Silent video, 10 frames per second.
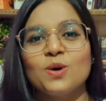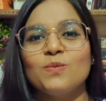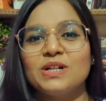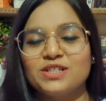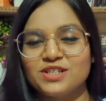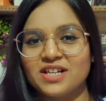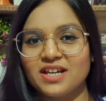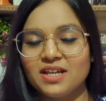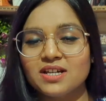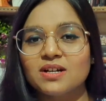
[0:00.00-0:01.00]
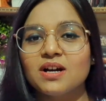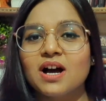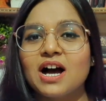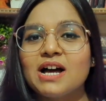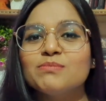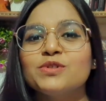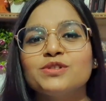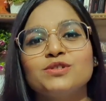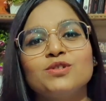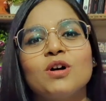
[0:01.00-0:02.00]
Well, today I'm
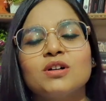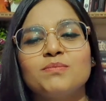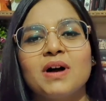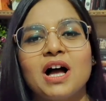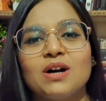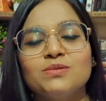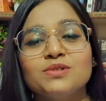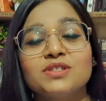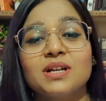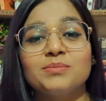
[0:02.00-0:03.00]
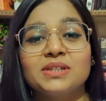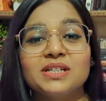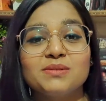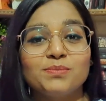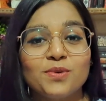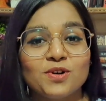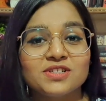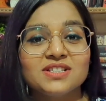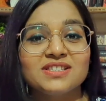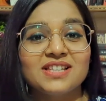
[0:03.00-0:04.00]
going to talk about something
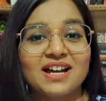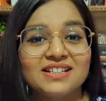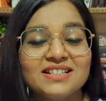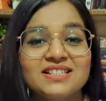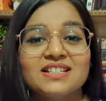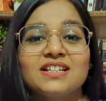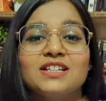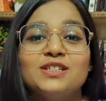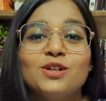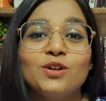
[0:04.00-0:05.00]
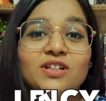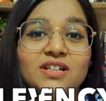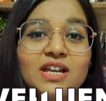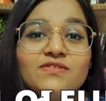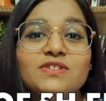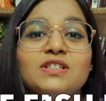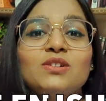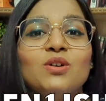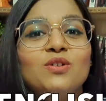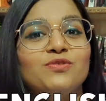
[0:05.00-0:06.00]
important, that is your
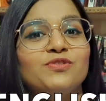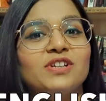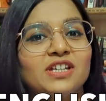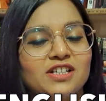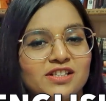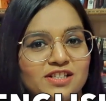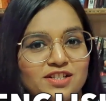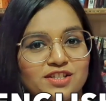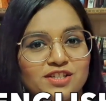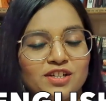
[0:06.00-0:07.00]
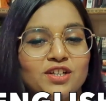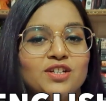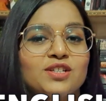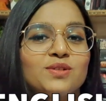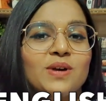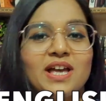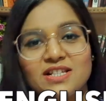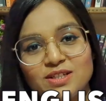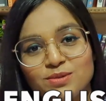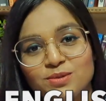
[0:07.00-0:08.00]
level of English. So
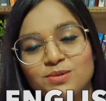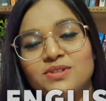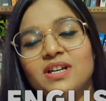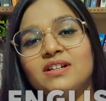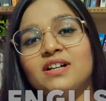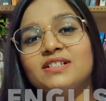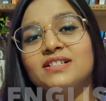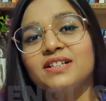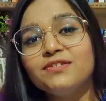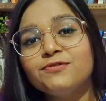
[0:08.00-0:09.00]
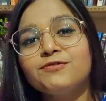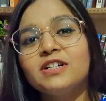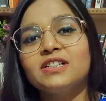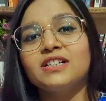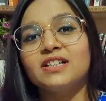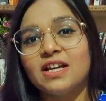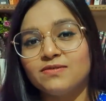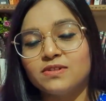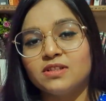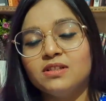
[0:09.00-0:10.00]
as you know, there are different
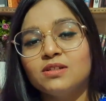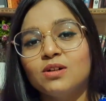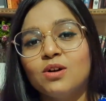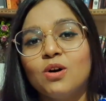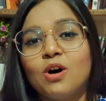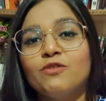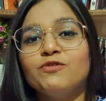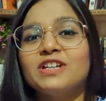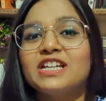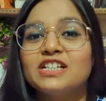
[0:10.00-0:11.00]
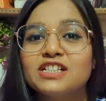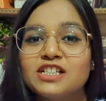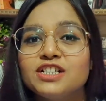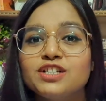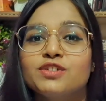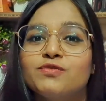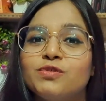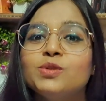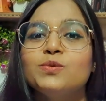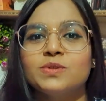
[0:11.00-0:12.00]
levels of English
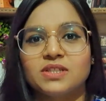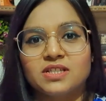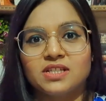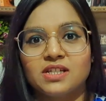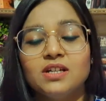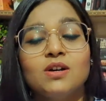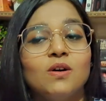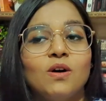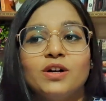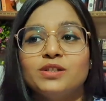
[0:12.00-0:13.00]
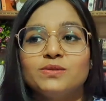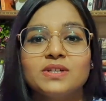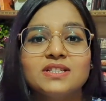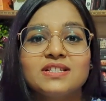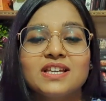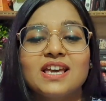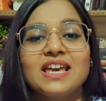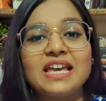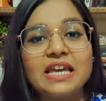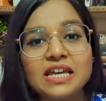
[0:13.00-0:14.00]
fluency, or you can
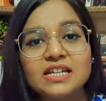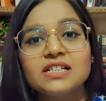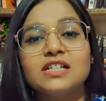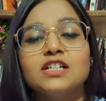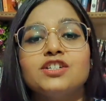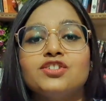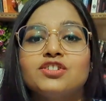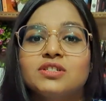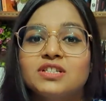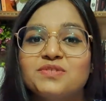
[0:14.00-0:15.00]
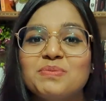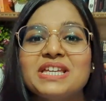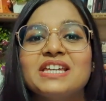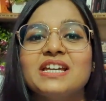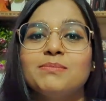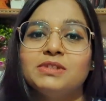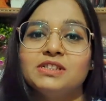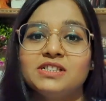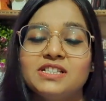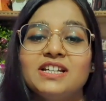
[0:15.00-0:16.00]
say English speaking
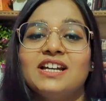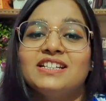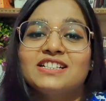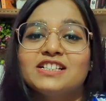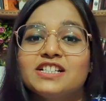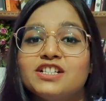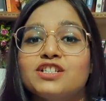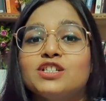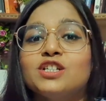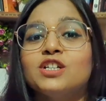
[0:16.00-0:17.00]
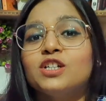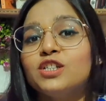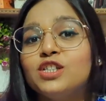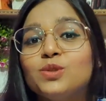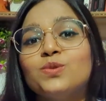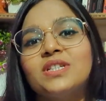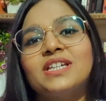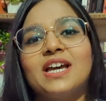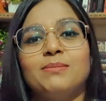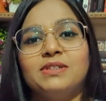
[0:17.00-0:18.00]
ability and English
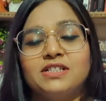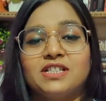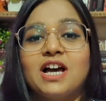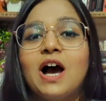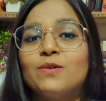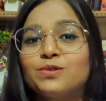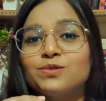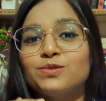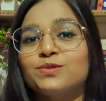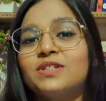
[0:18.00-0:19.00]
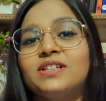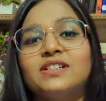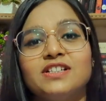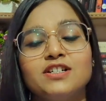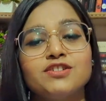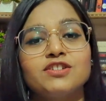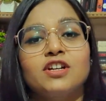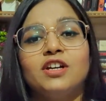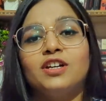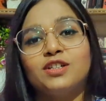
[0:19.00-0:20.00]
using ability, how you use English
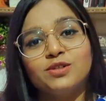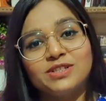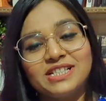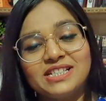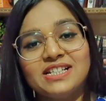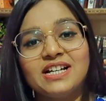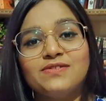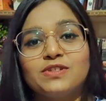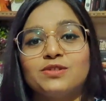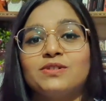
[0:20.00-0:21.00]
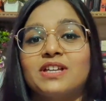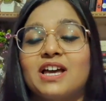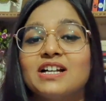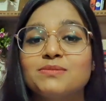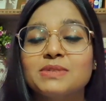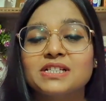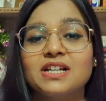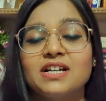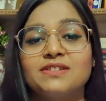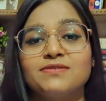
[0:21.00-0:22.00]
in your daily life, in your academic
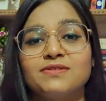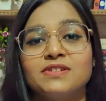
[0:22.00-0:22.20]
life.